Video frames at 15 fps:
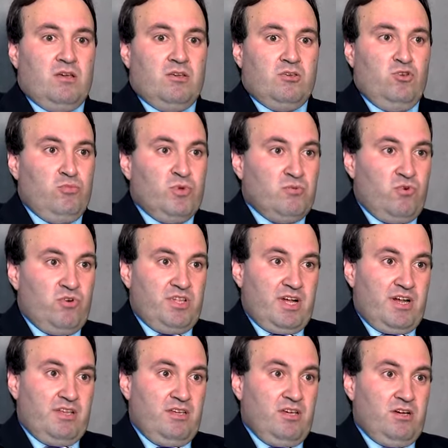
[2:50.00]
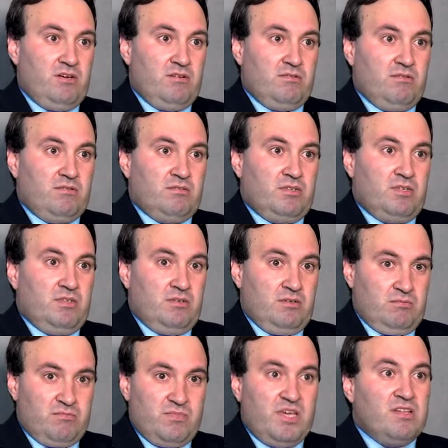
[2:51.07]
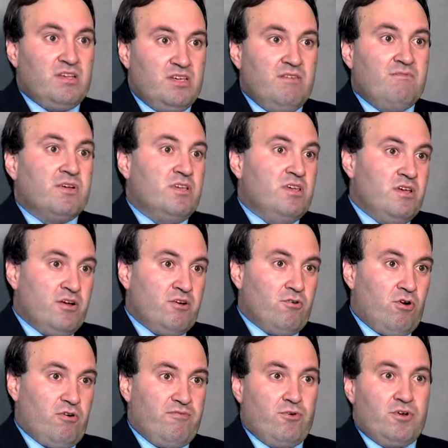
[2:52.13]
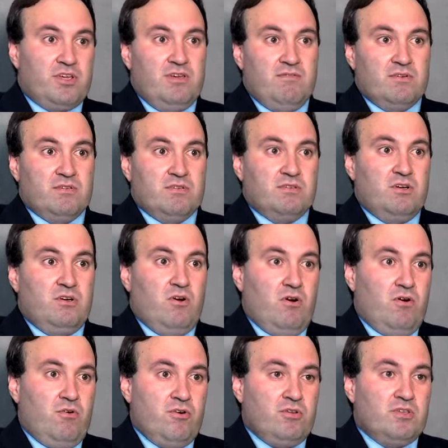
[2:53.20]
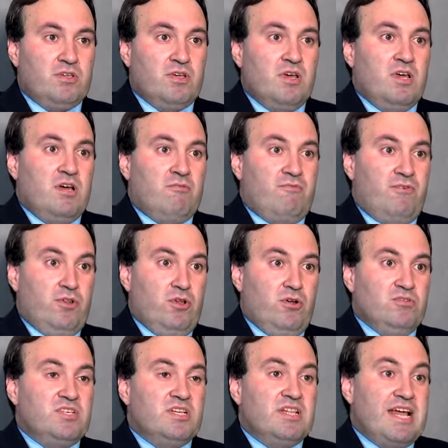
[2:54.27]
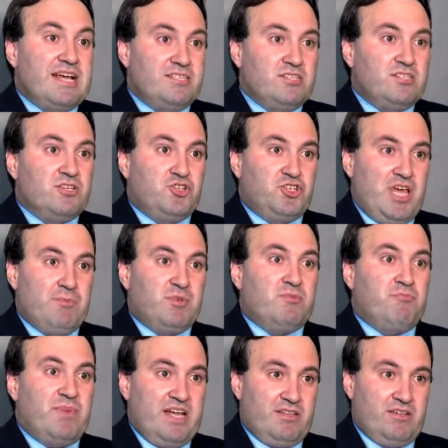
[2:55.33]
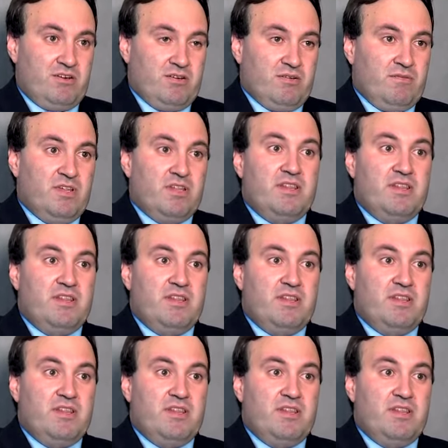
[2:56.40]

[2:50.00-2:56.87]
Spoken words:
Human mortality in a given year or for a given cohort follows an S-shaped pattern.